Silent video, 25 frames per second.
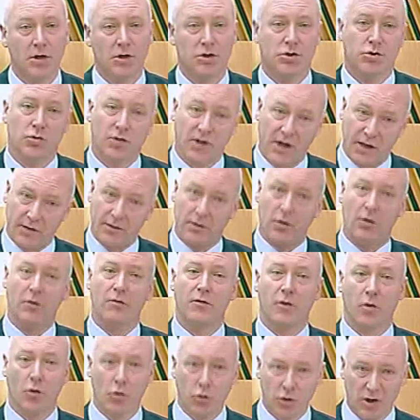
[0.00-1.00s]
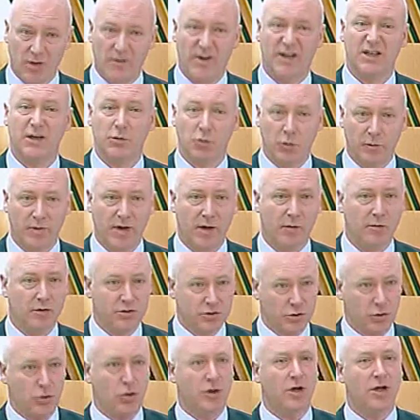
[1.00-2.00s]
so then the whole committee would be
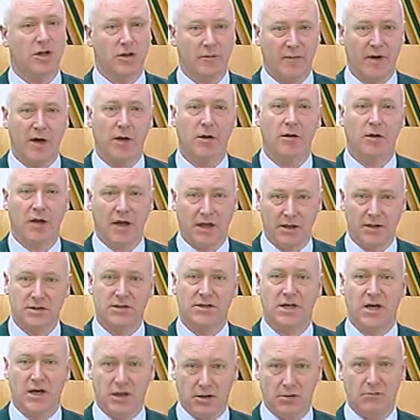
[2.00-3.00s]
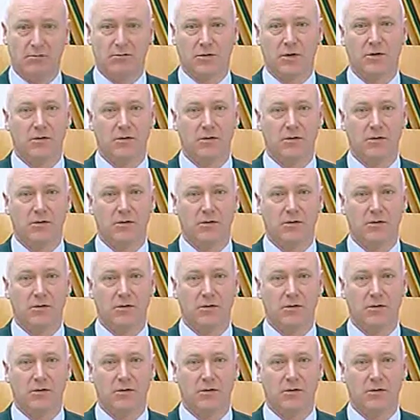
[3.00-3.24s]
able to look at the bill and say,